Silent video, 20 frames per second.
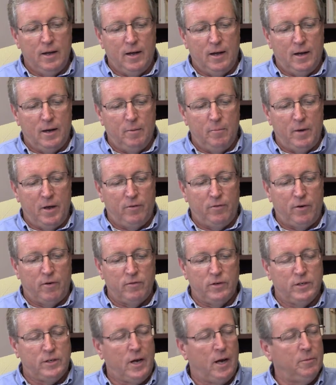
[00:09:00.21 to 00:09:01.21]
as
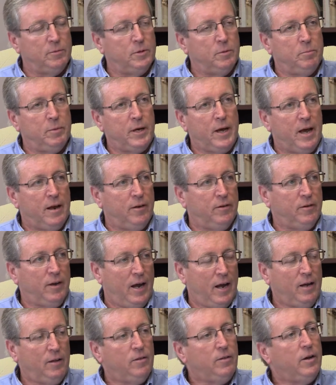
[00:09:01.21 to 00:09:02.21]
Reverend Thompson began his
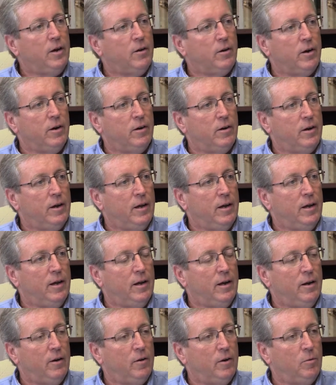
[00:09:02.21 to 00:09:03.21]
8th year
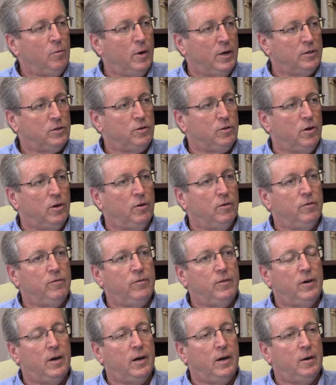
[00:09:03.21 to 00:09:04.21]
here at West Grove,